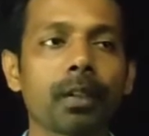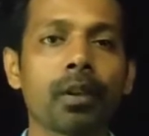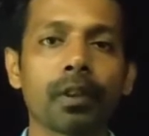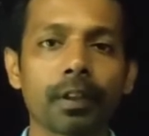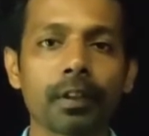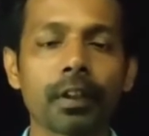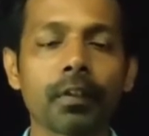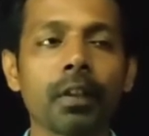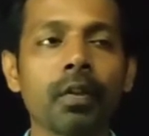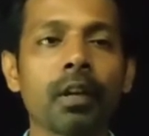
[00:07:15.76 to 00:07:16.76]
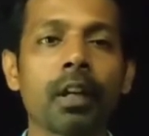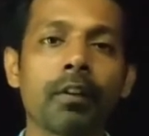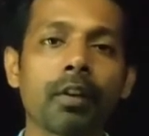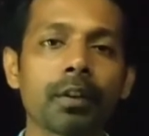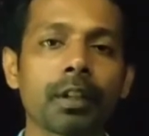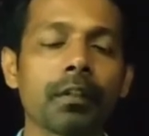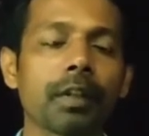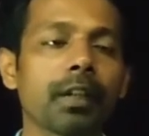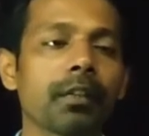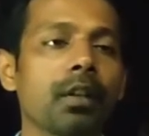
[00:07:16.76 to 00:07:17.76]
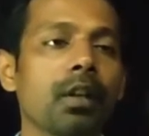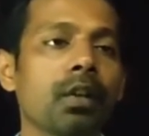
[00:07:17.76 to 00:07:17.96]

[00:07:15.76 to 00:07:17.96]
confidence interval or level of significance.